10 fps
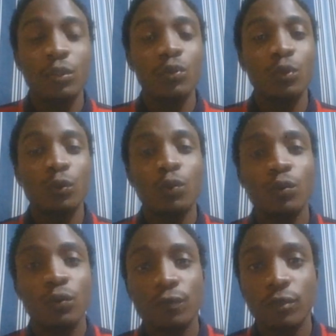Don't
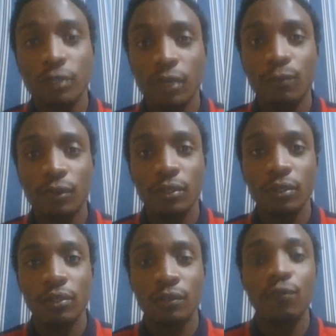go for
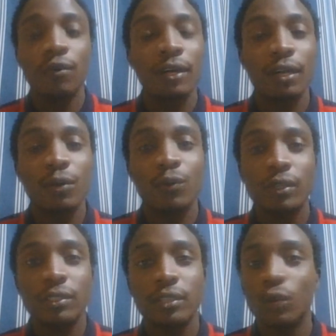someone. For a girl who
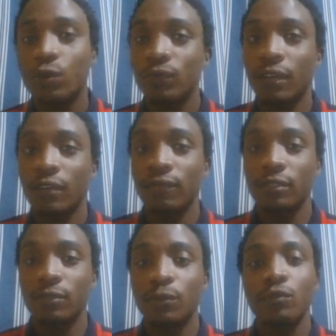has a lot of guy
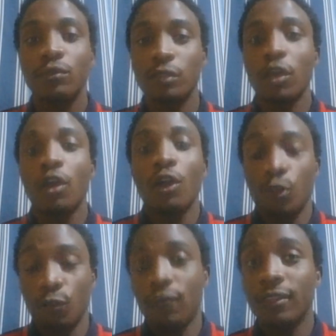friends, because
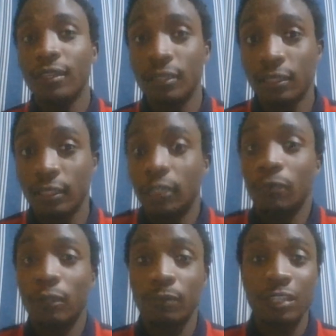you find that she
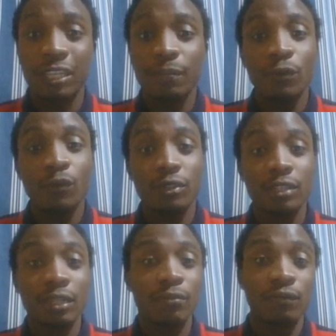might be sleeping with
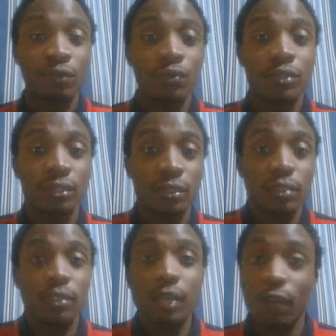some of those
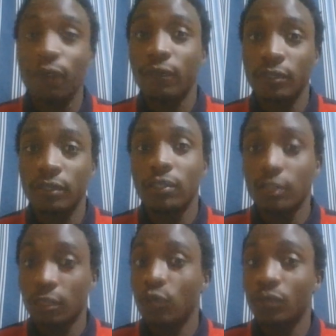guy friends,
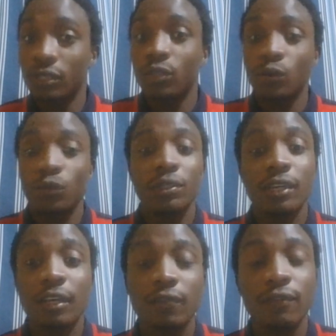those you call
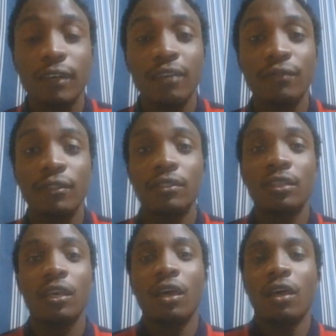guy friends.